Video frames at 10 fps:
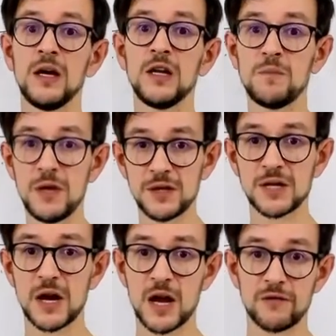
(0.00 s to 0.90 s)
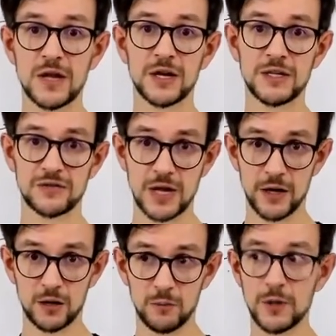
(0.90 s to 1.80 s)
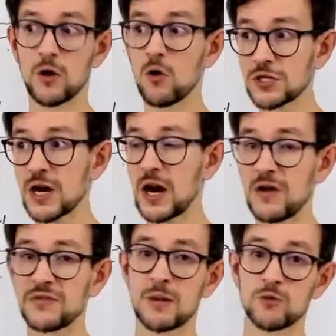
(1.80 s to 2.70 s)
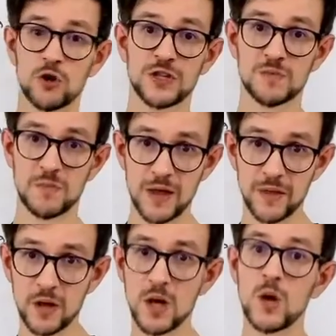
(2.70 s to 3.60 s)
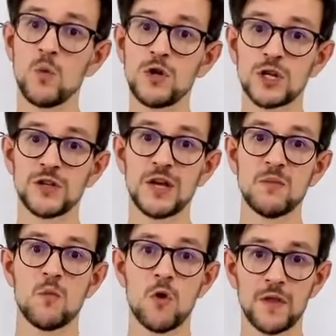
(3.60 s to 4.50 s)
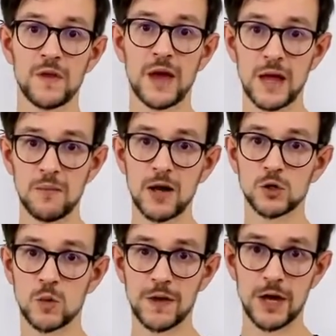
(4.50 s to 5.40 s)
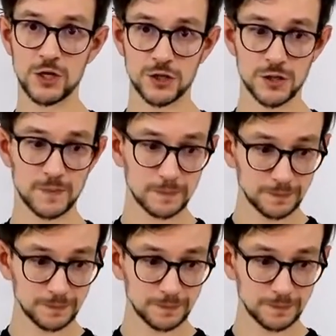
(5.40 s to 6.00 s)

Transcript: it means I have a negative cycle, because I have some shortest path which contain more than n minus 1 edges.